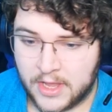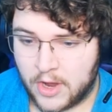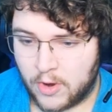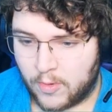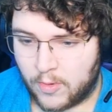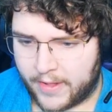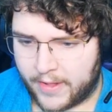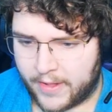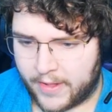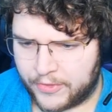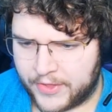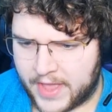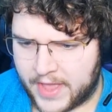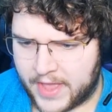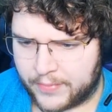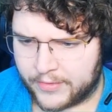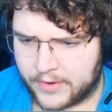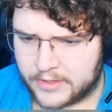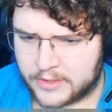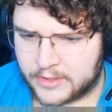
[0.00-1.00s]
While healthy
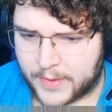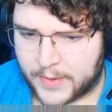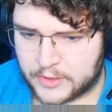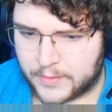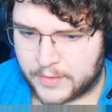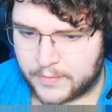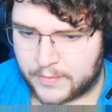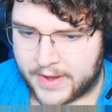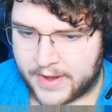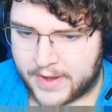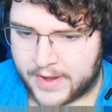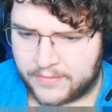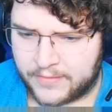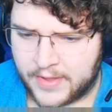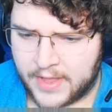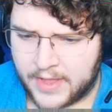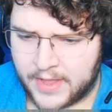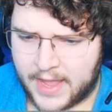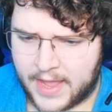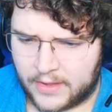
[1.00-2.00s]
Emperor specimen may have
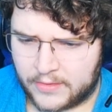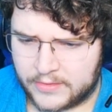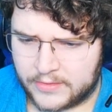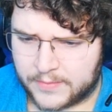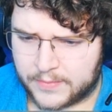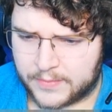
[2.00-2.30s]
held some